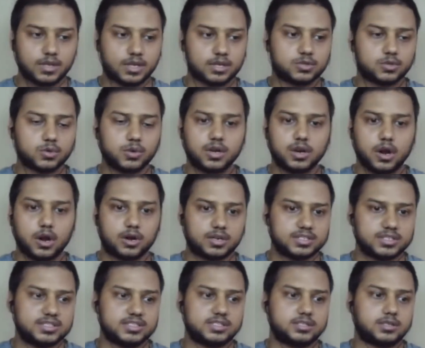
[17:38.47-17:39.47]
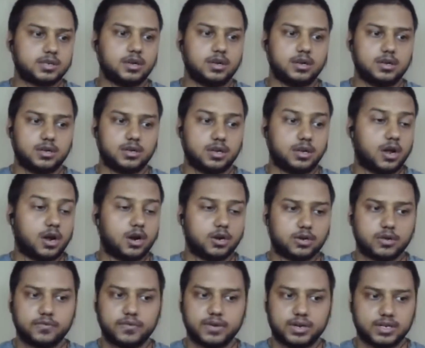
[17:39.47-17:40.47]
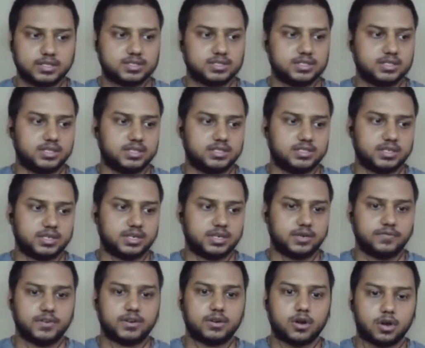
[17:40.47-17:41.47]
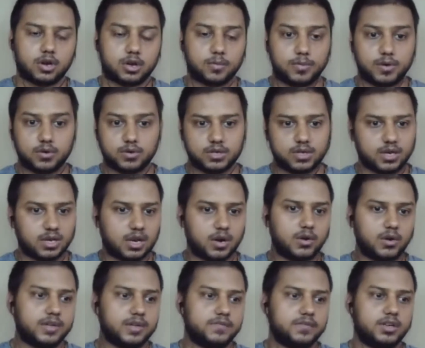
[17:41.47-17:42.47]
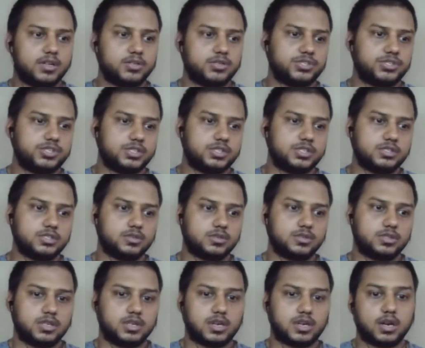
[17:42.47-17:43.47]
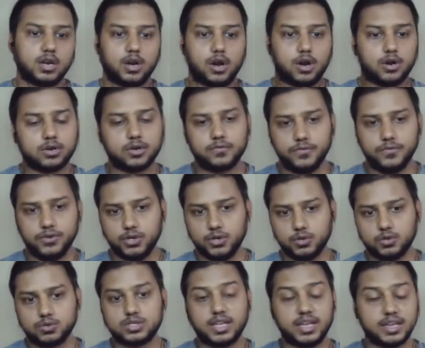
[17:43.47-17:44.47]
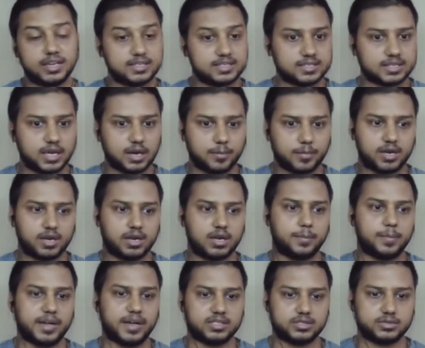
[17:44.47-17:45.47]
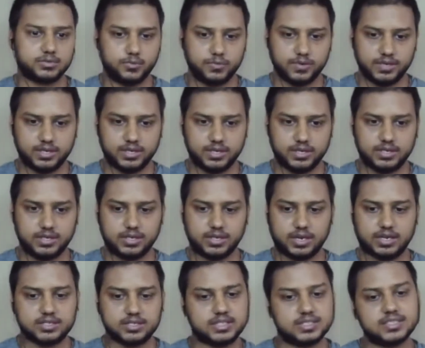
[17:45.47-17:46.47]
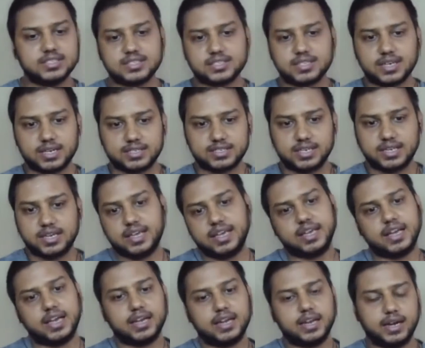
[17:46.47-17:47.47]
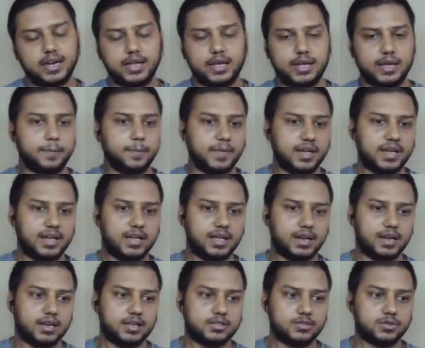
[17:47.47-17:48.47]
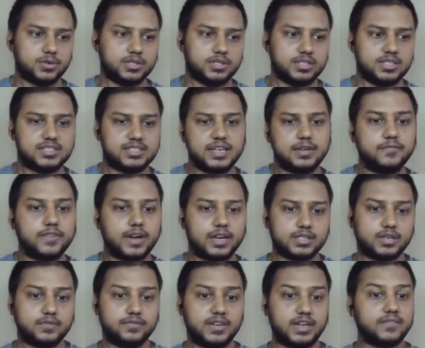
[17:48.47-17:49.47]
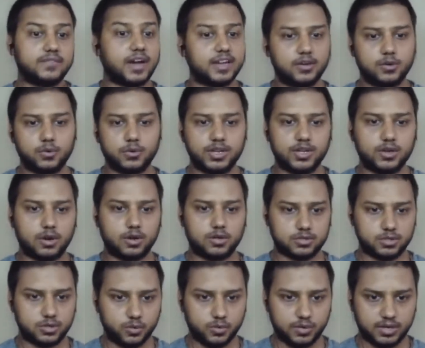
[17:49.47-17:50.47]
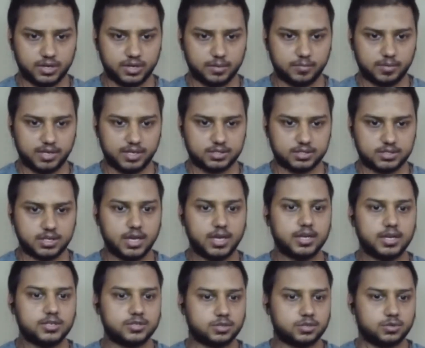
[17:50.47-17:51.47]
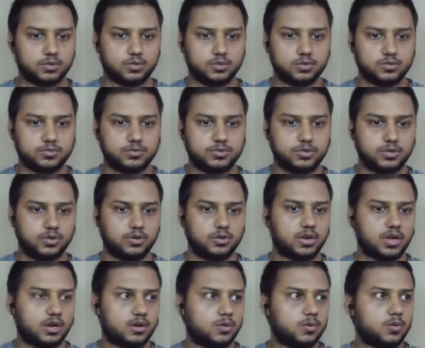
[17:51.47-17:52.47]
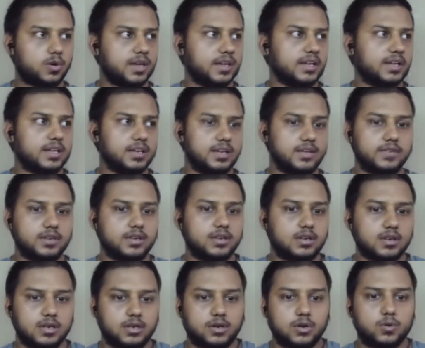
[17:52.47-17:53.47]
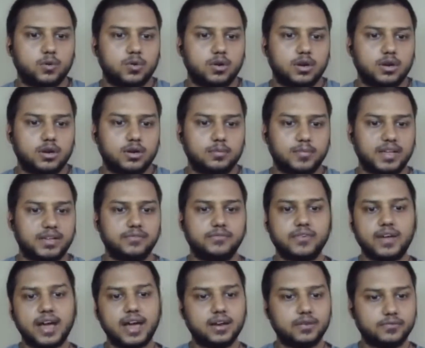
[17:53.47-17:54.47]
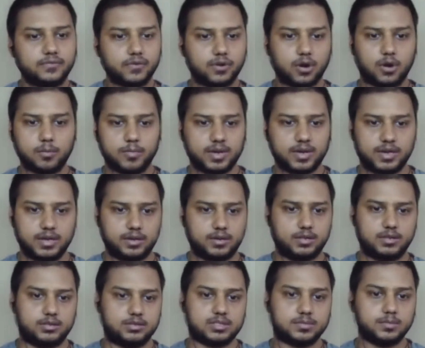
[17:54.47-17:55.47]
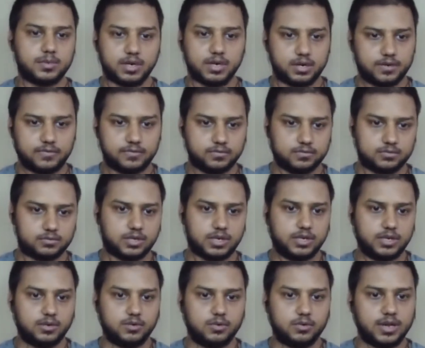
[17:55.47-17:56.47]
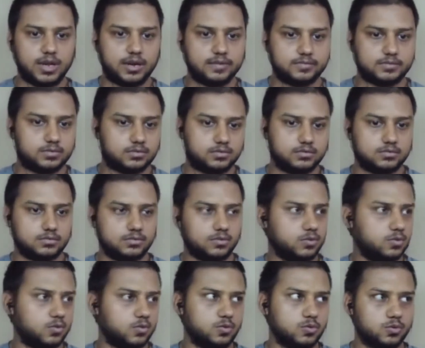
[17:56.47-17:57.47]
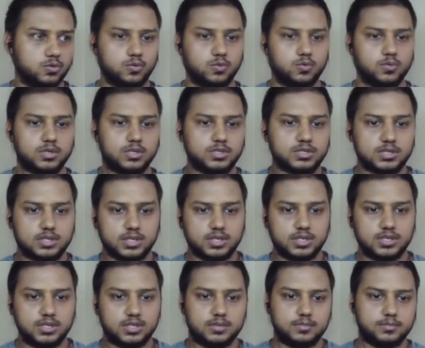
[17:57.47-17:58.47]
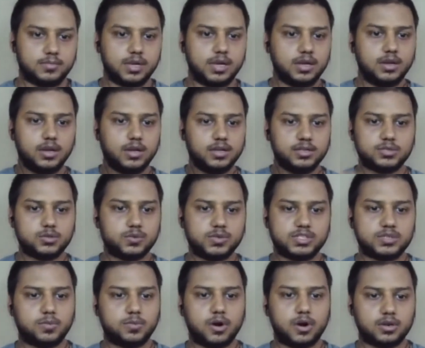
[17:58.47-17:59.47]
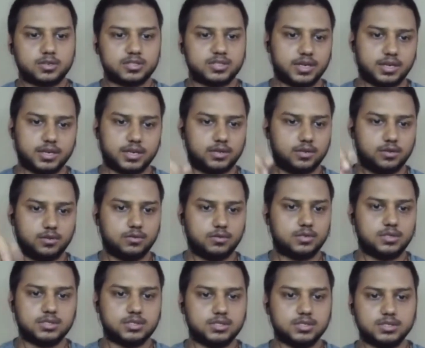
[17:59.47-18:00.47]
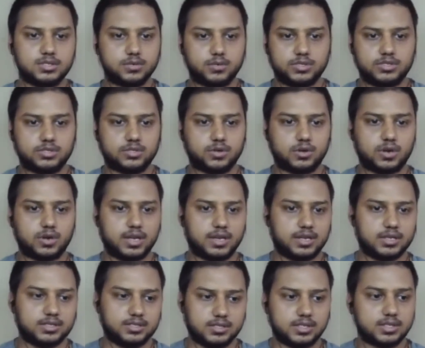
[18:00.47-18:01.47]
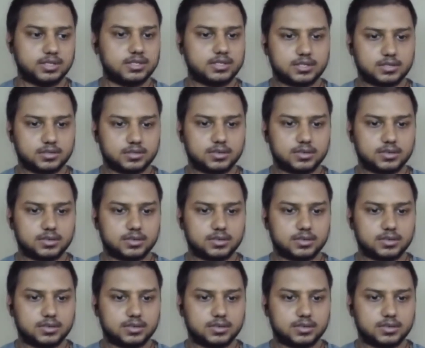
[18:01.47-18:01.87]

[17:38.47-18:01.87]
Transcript: so a lot is uh, a lot of it is changing and if we talk about cloud evolution so there are a lot of new things coming up as we are just discussing ai and ml so in the same fashion we have iot also going in place so you know now i can even control my fan from my smartphone i don't have to go towards the switch box and you know turn the switch on i can just